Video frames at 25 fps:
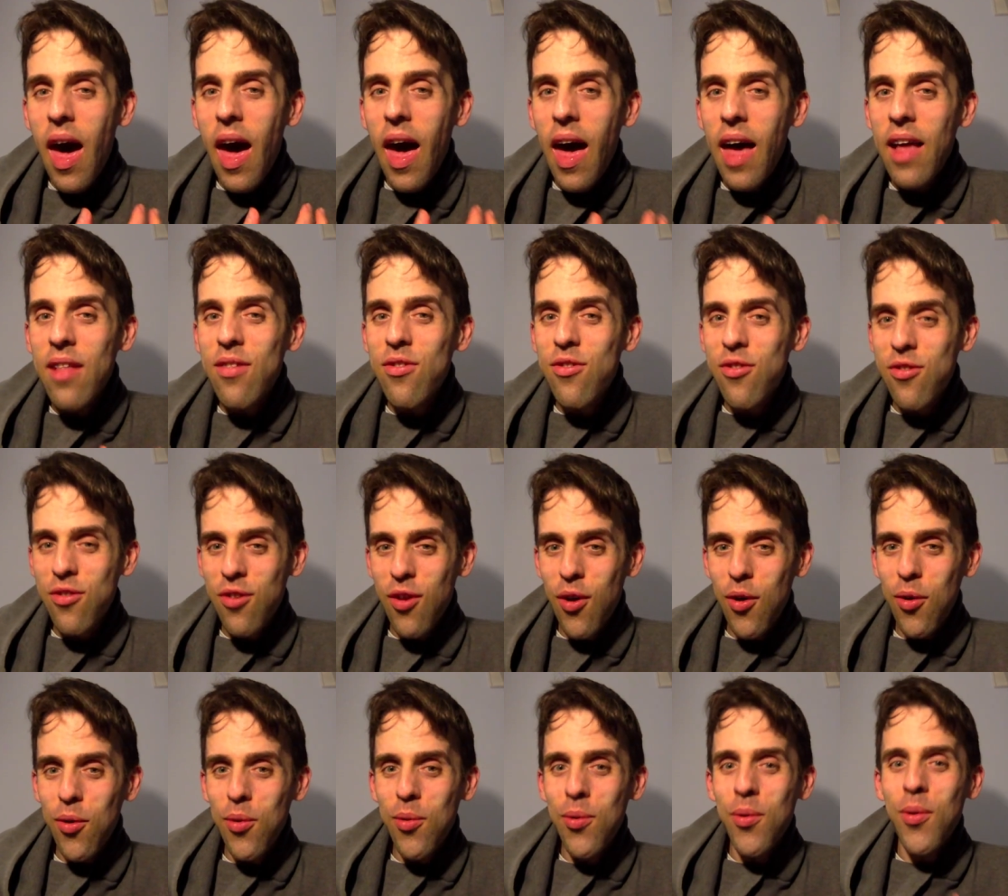And
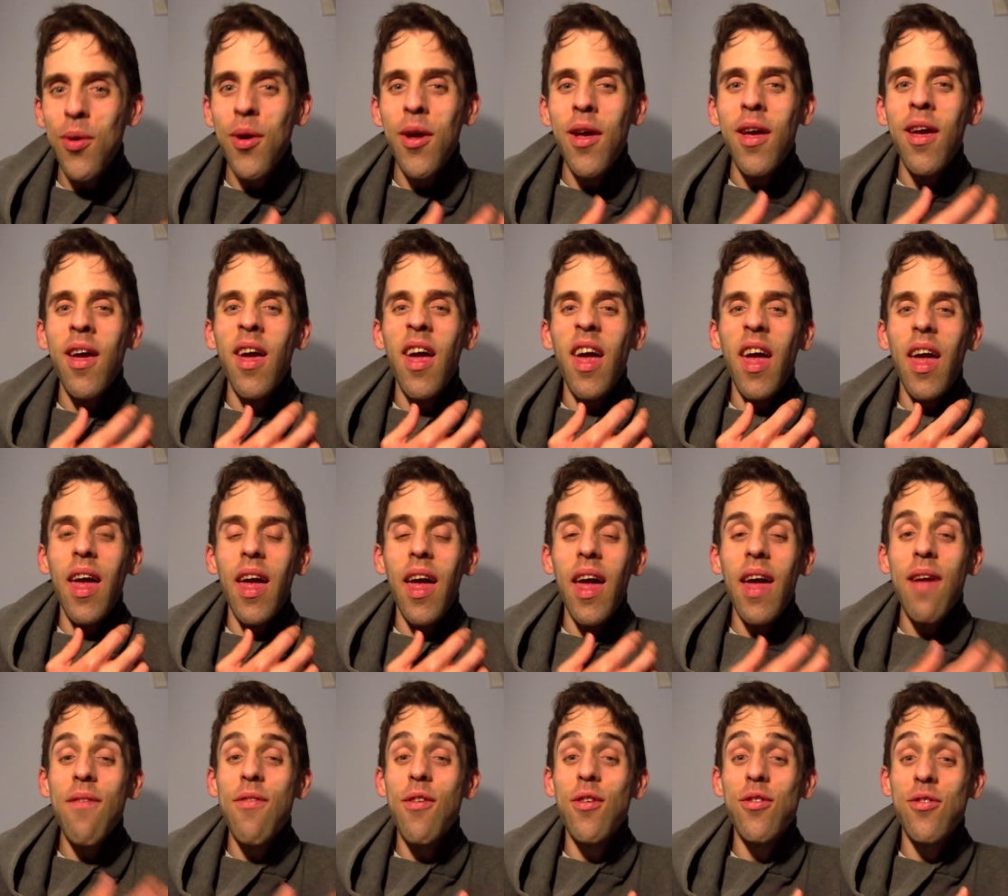so,
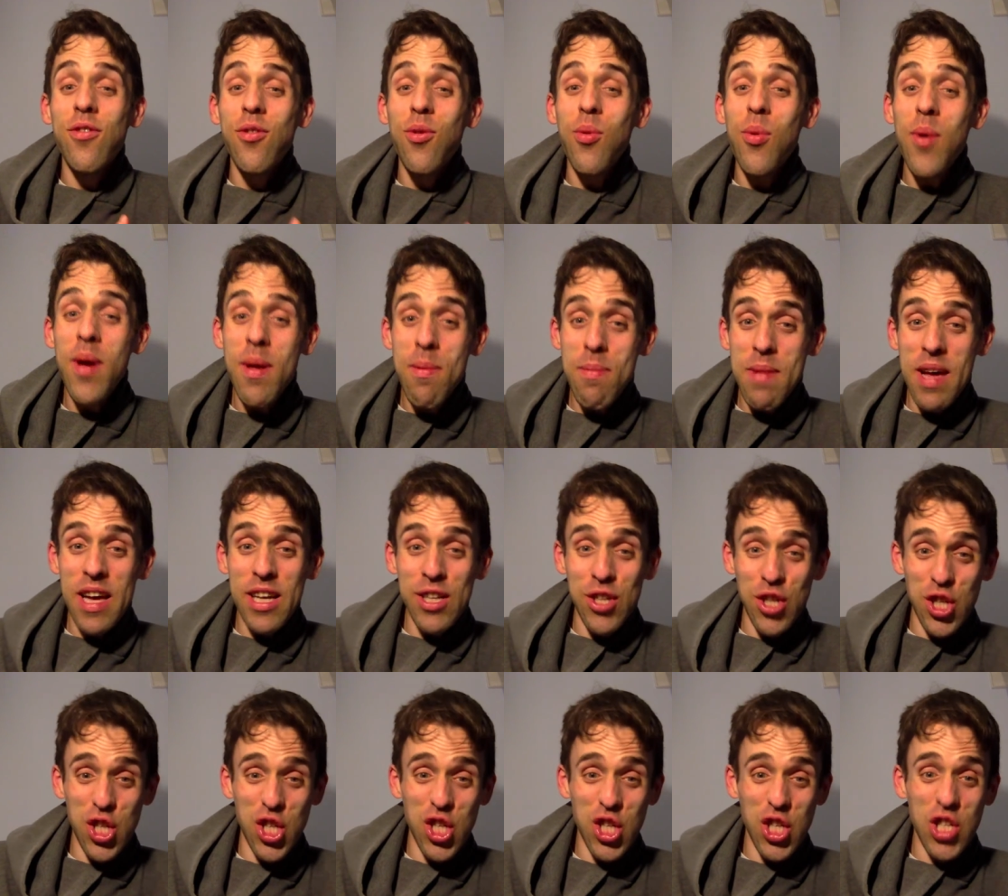if you're
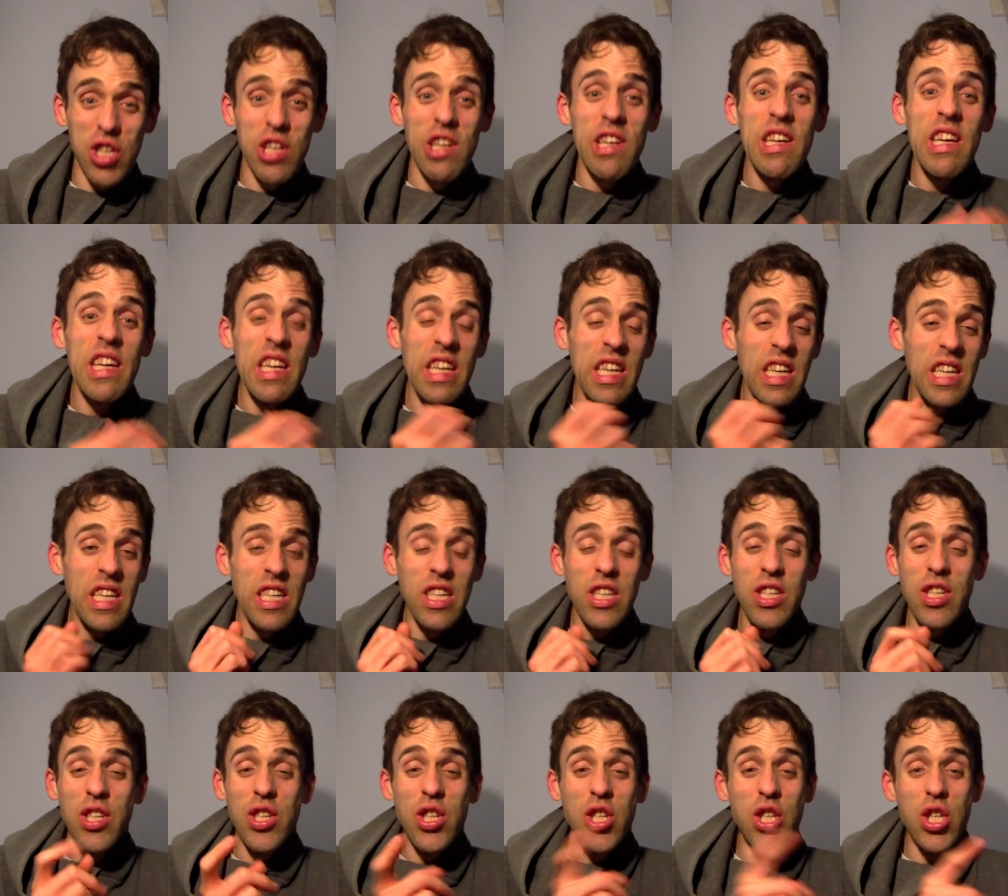squeamish,
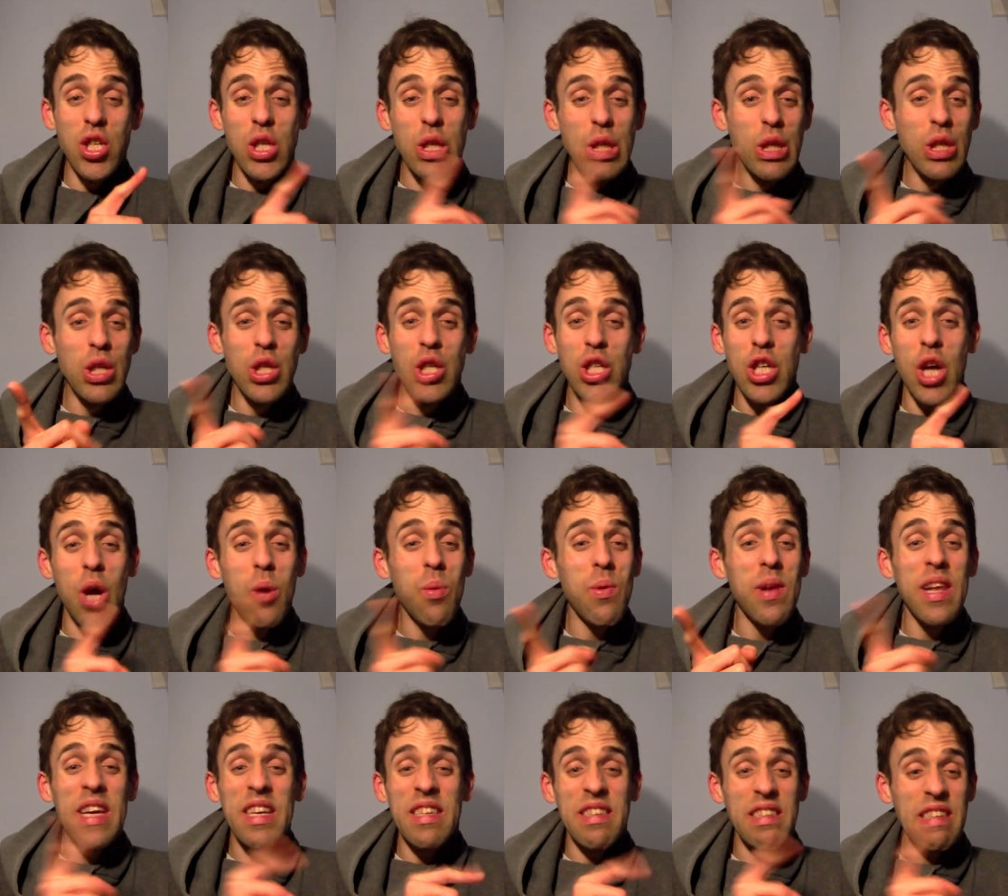don't
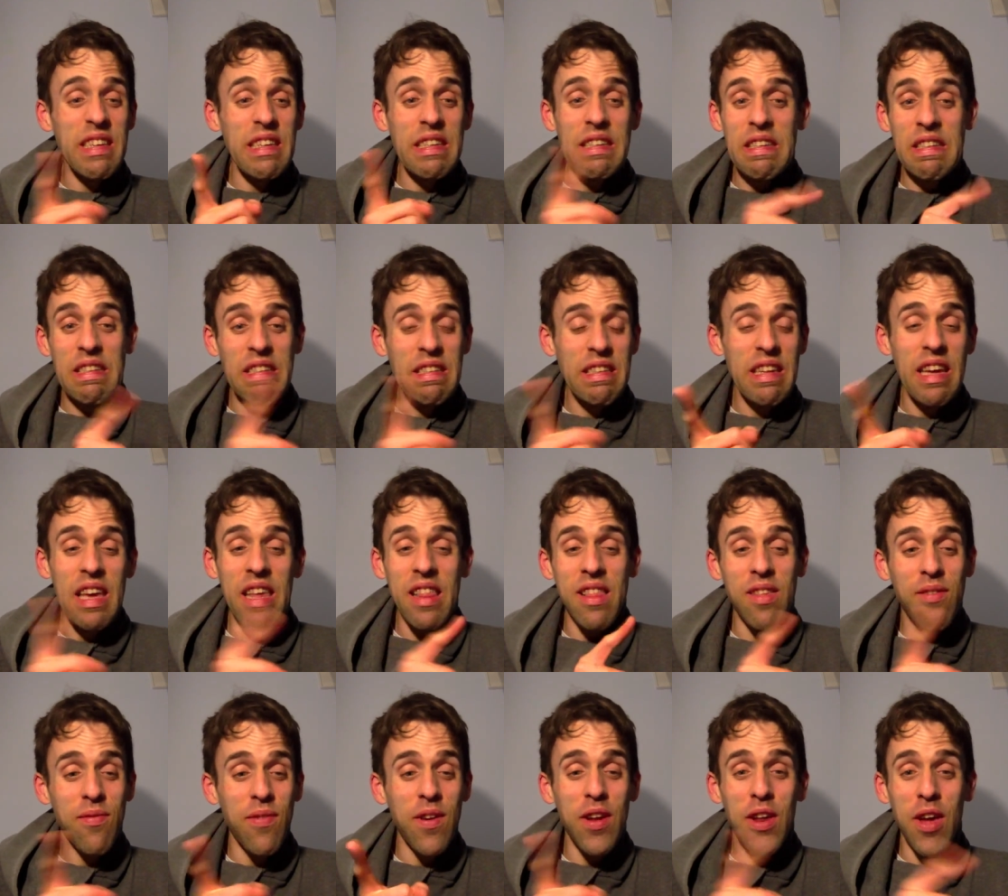listen in
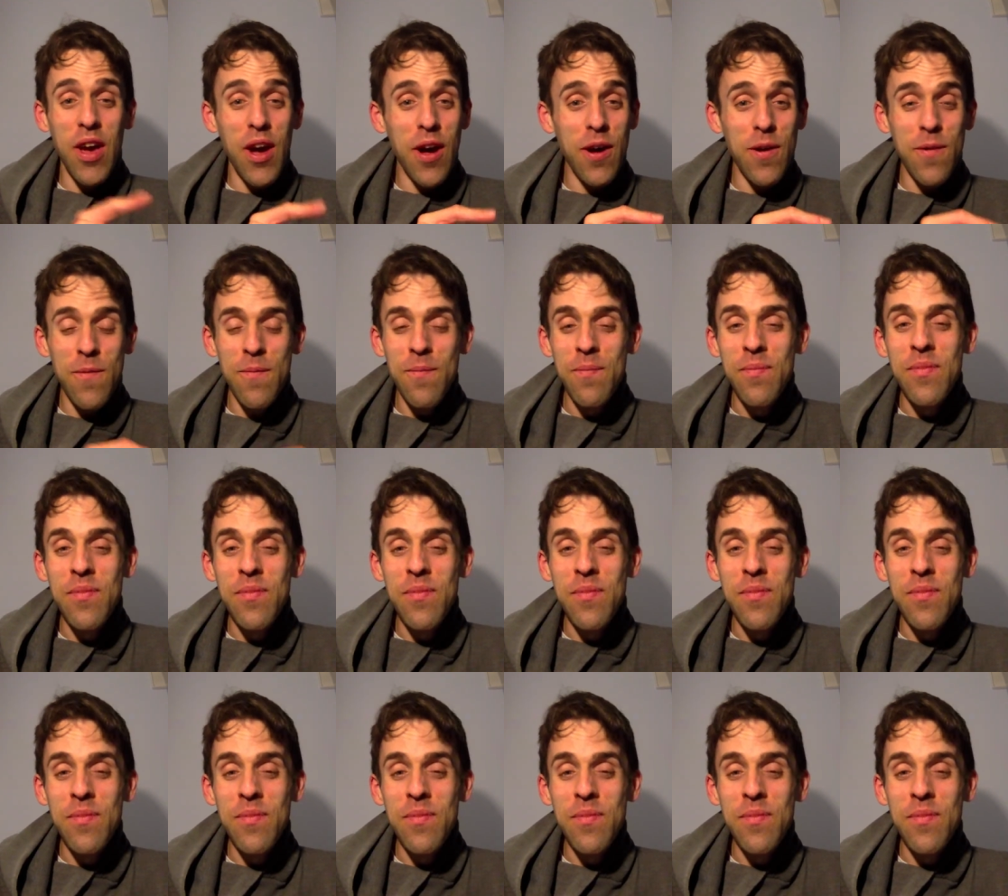this video.